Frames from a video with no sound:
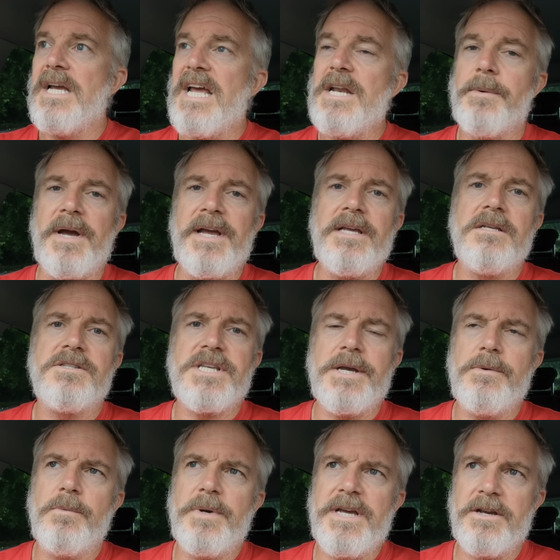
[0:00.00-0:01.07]
Anyway,
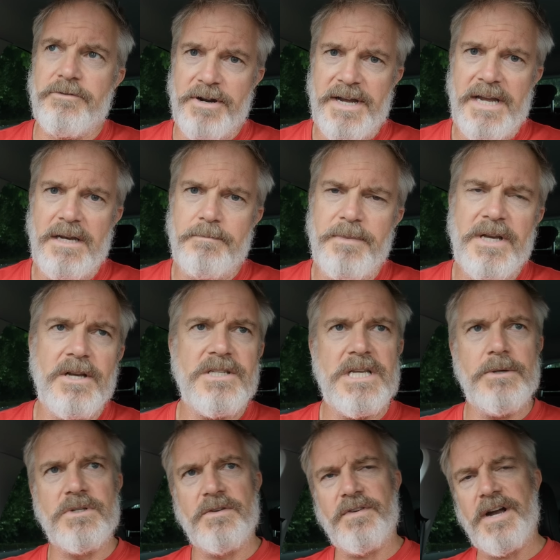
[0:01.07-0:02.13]
so we agreed, because
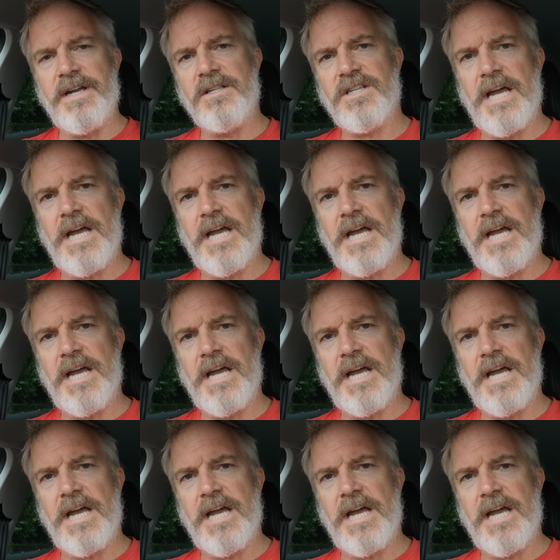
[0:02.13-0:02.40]
he was a very